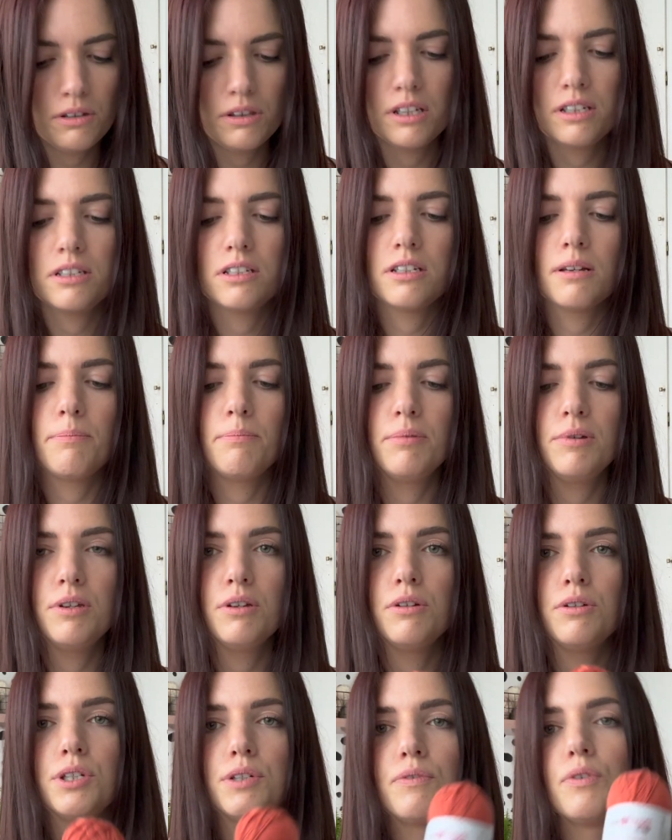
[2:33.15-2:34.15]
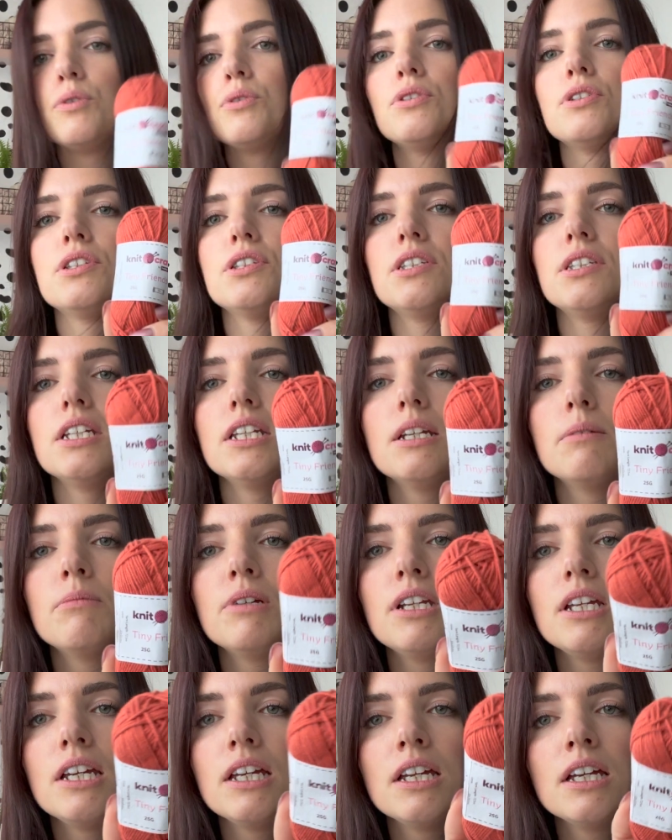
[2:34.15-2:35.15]
This is a beautiful
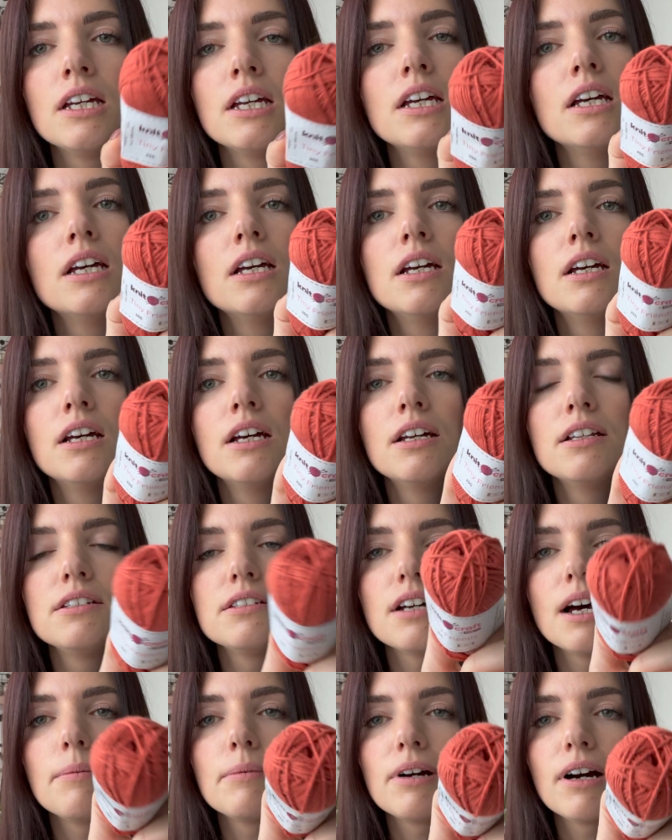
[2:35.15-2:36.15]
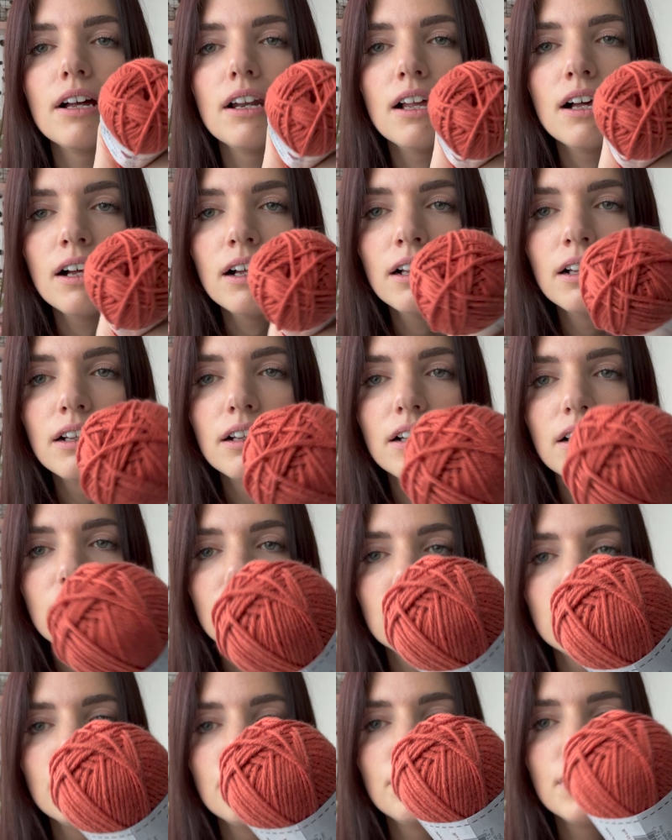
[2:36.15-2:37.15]
cinnamony type colour.
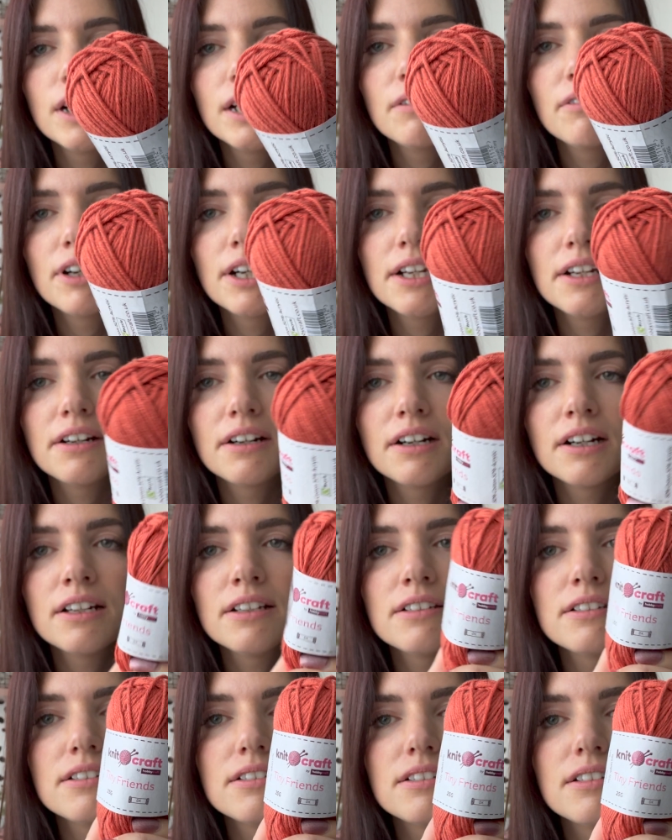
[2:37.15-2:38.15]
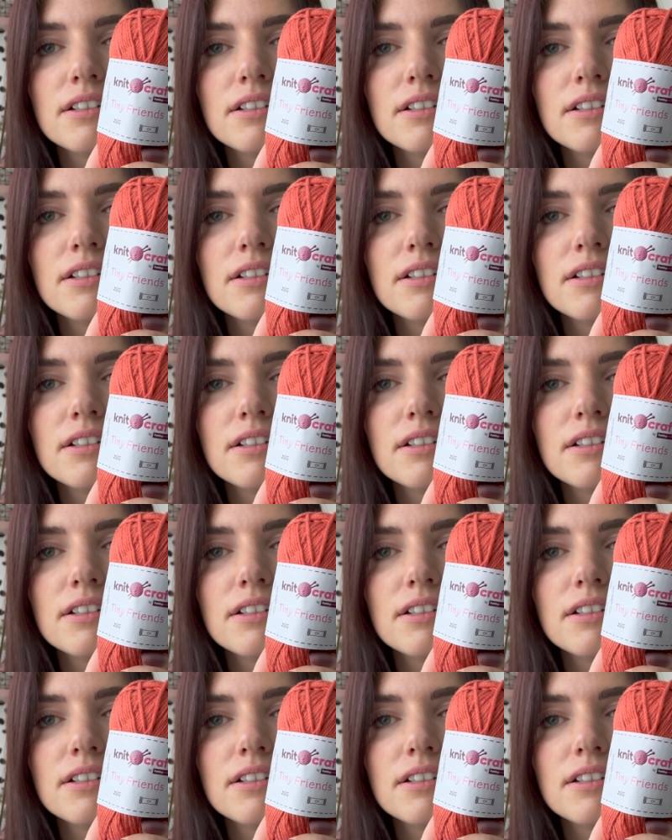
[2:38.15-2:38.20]
Really, really nice.